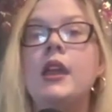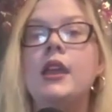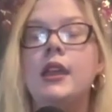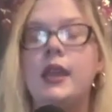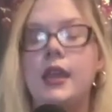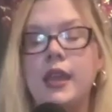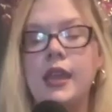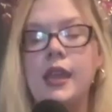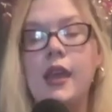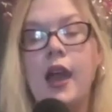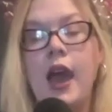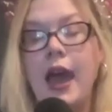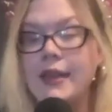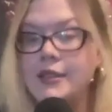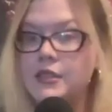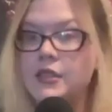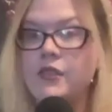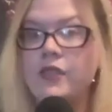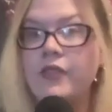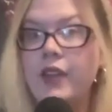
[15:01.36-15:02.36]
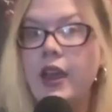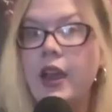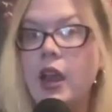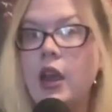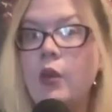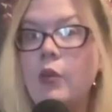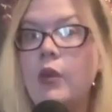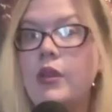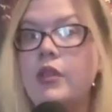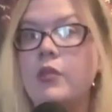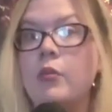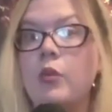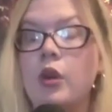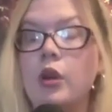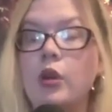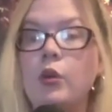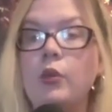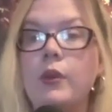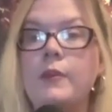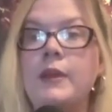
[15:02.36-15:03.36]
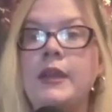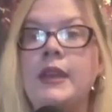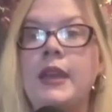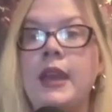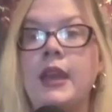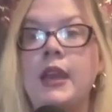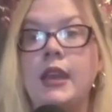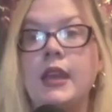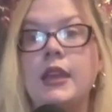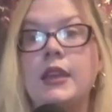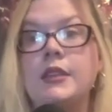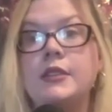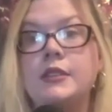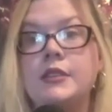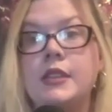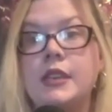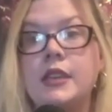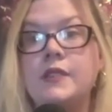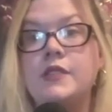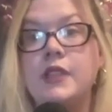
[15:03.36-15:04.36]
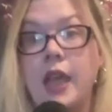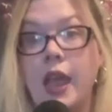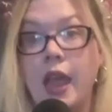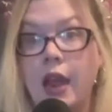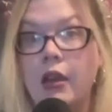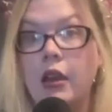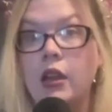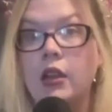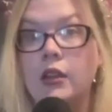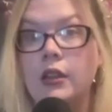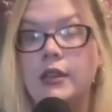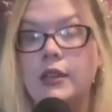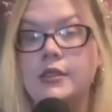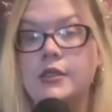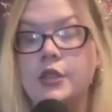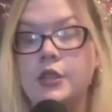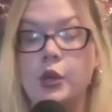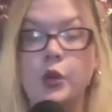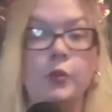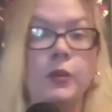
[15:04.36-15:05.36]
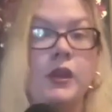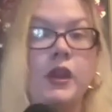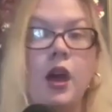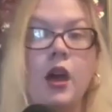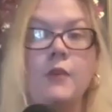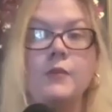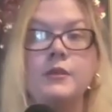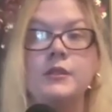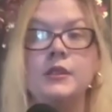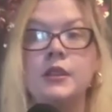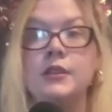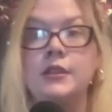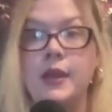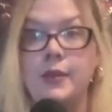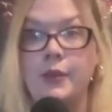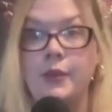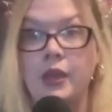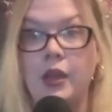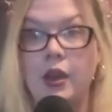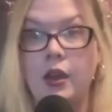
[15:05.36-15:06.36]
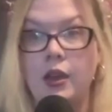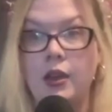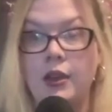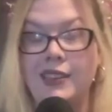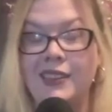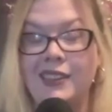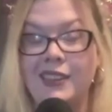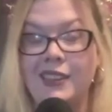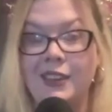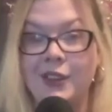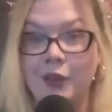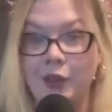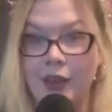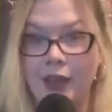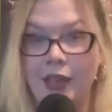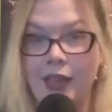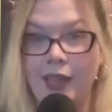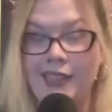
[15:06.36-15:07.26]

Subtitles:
he has an affair with a mortal woman, and he conceives Heracles, who becomes a demigod. Okay,